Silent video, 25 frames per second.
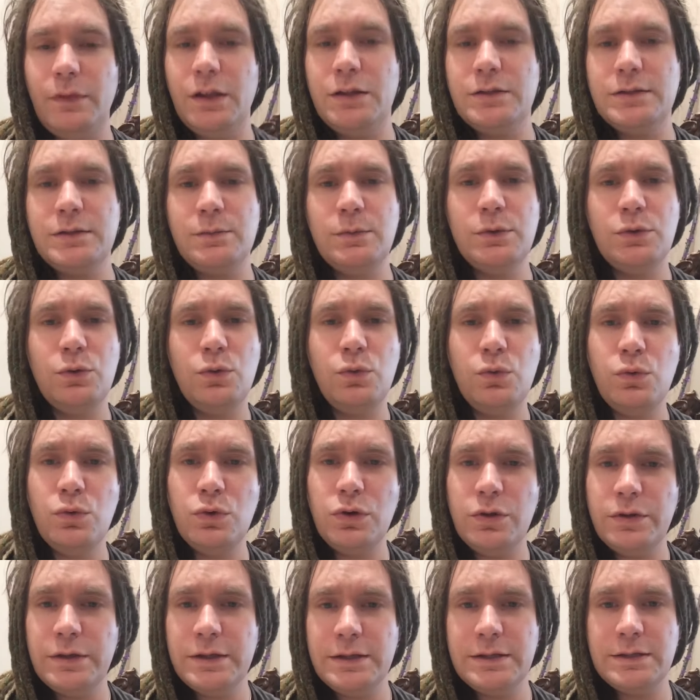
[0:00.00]
So, with all
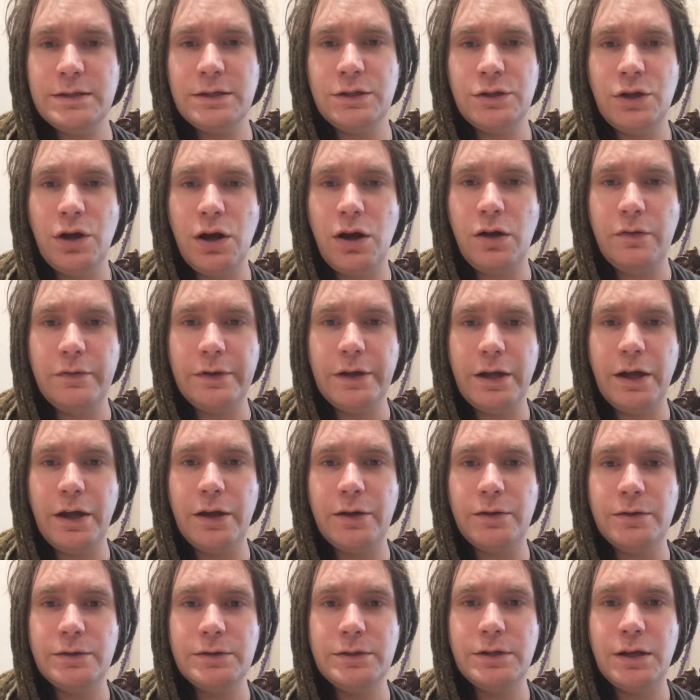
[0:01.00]
of these
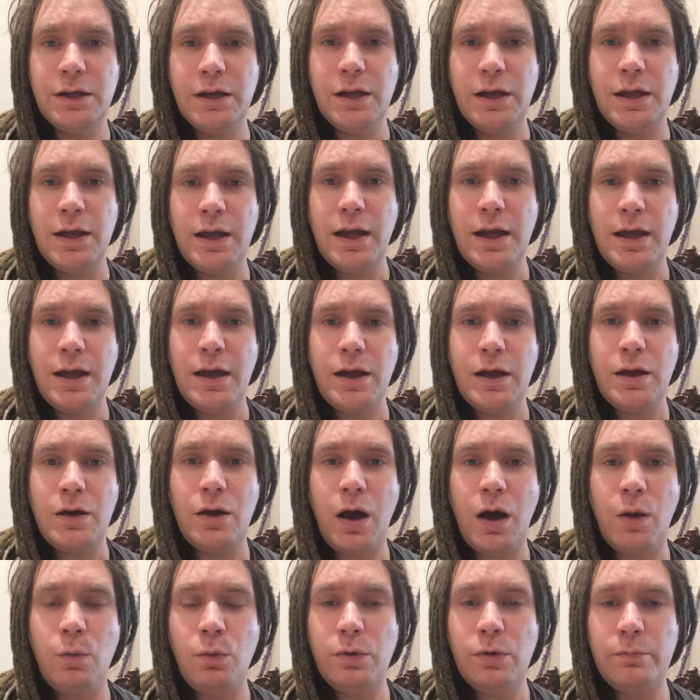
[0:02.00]
scenarios,
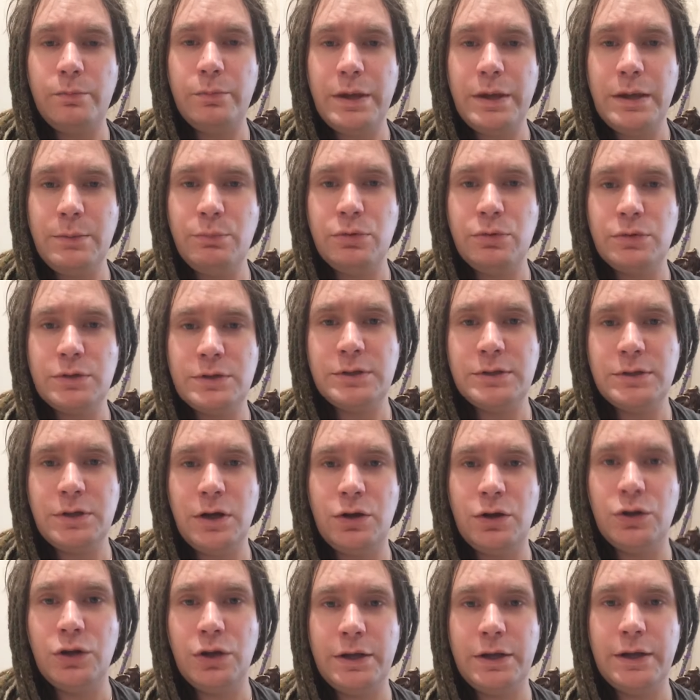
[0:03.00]
I want people to
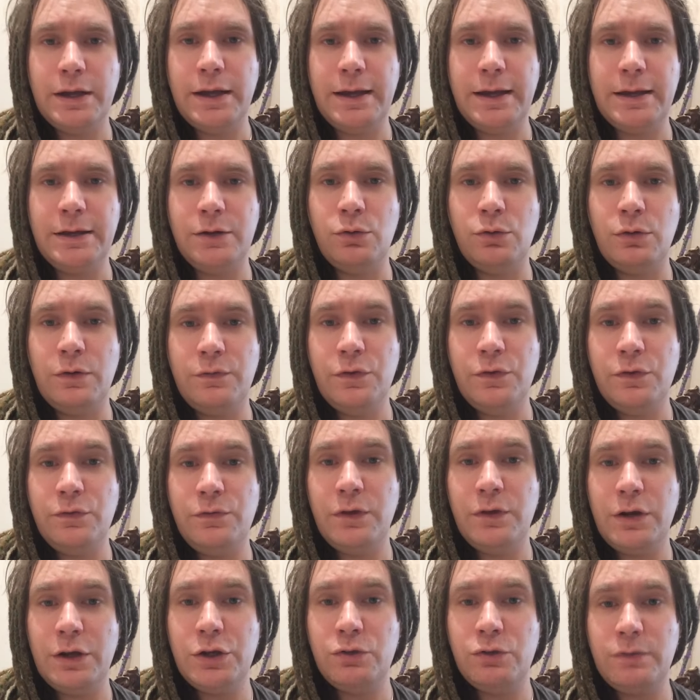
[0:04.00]
start looking, or if you
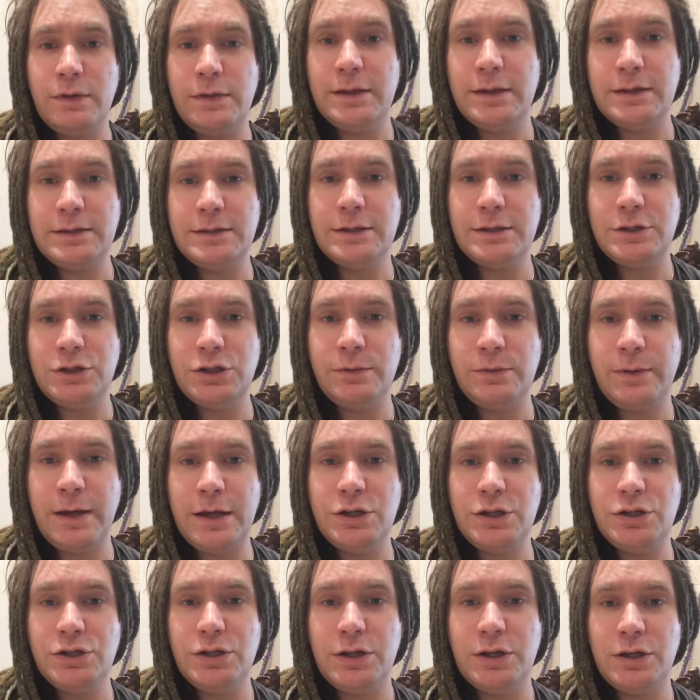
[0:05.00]
feel like you're in this
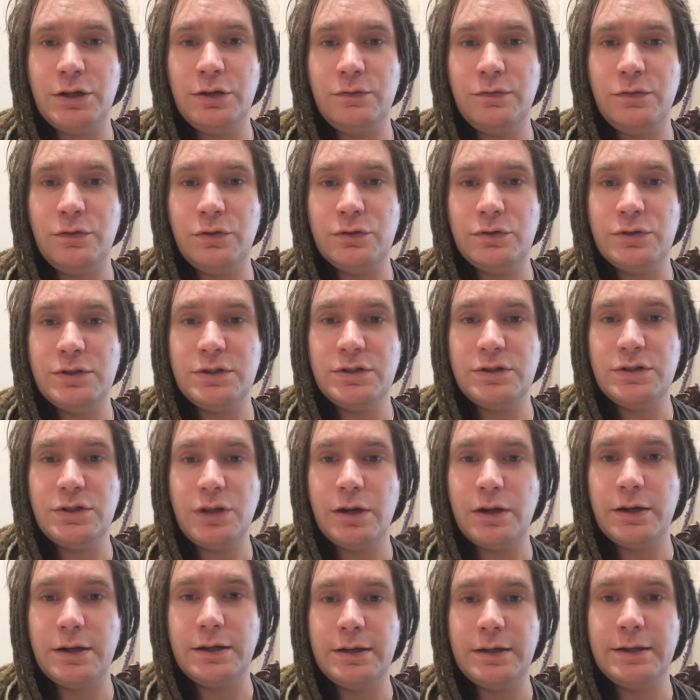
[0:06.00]
situation and you feel you're
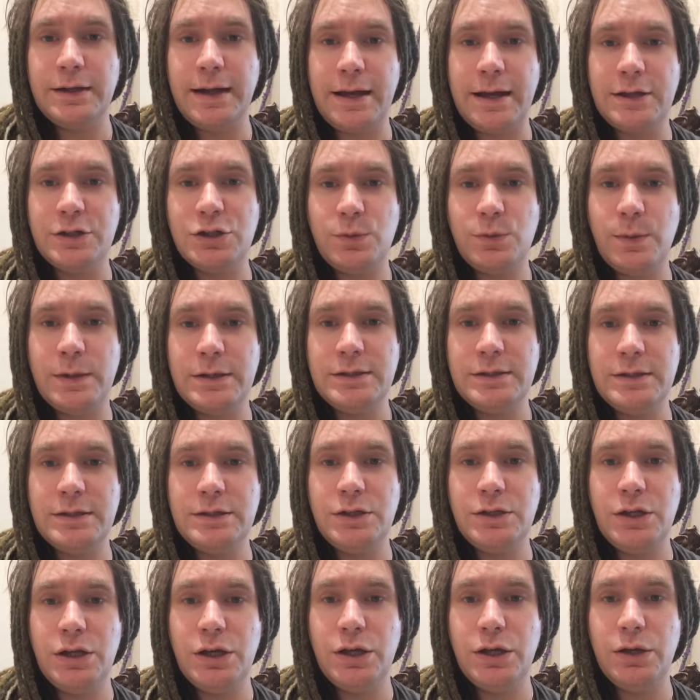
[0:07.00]
stuck in a
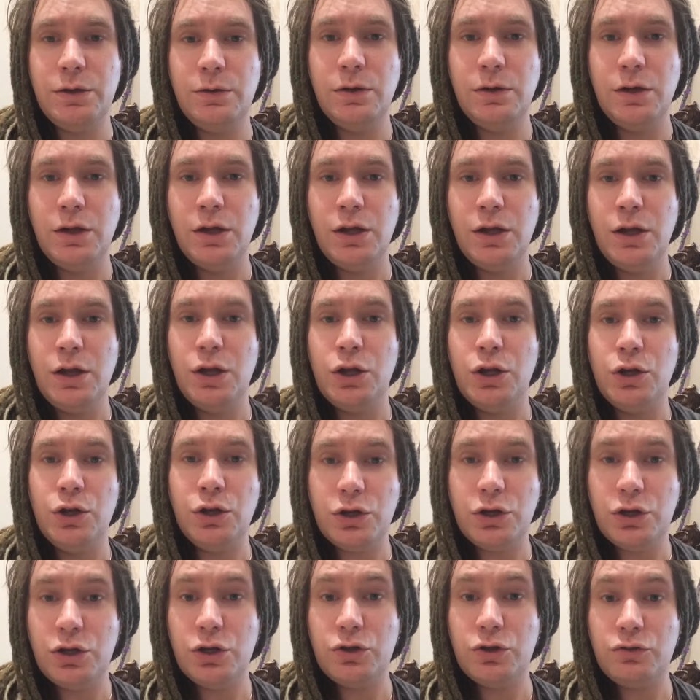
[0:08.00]
catch-22,
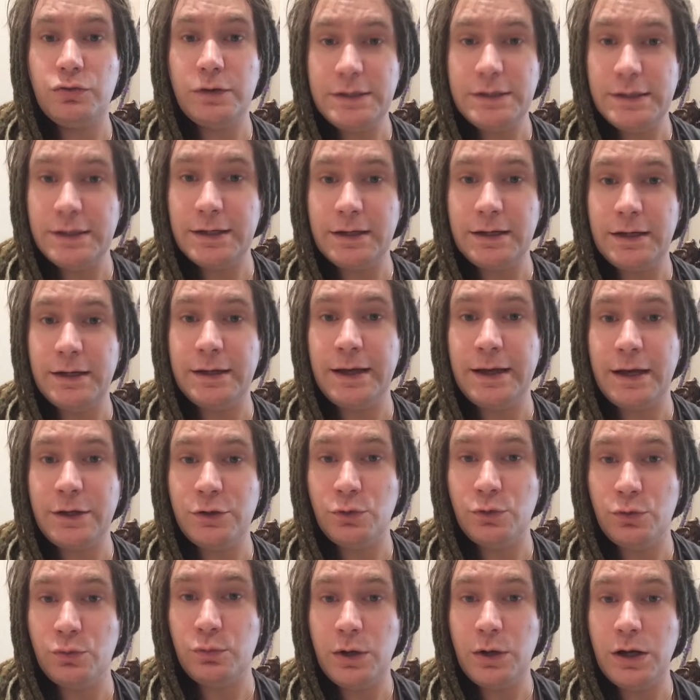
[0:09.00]
look critically at
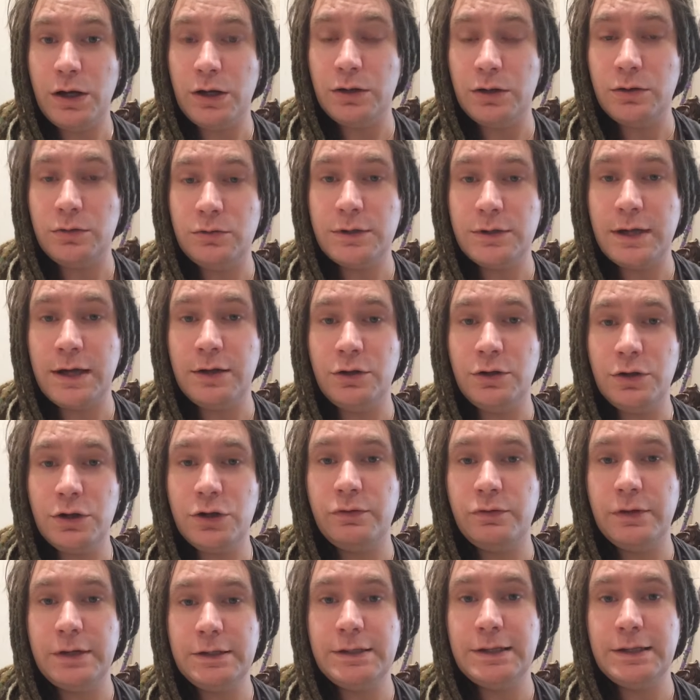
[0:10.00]
your world and look
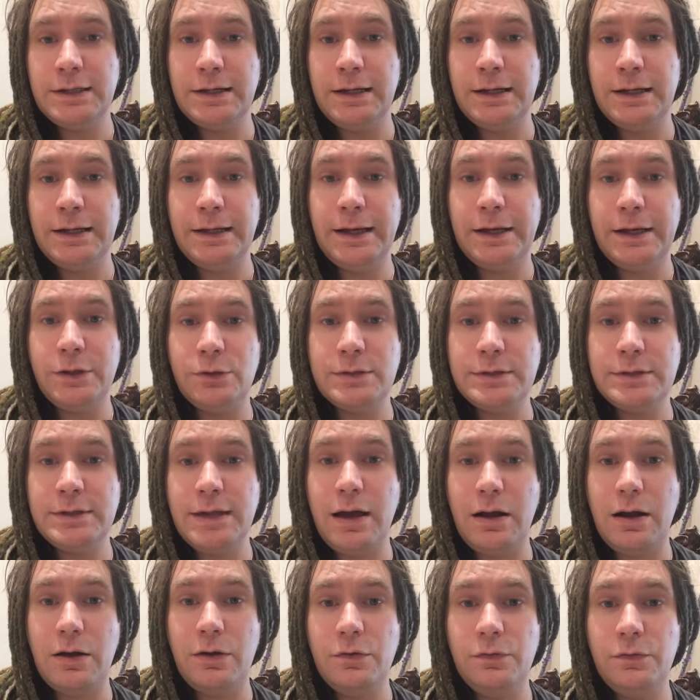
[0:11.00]
critically at
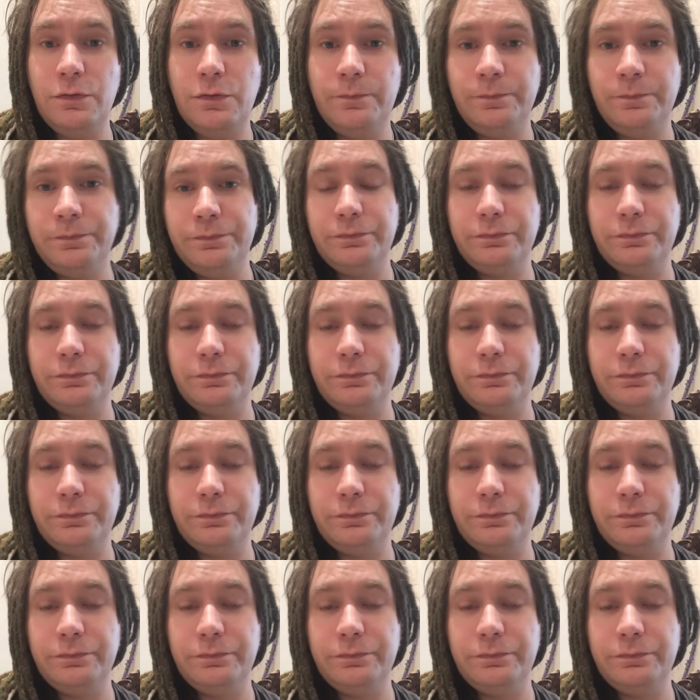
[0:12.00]
yourself.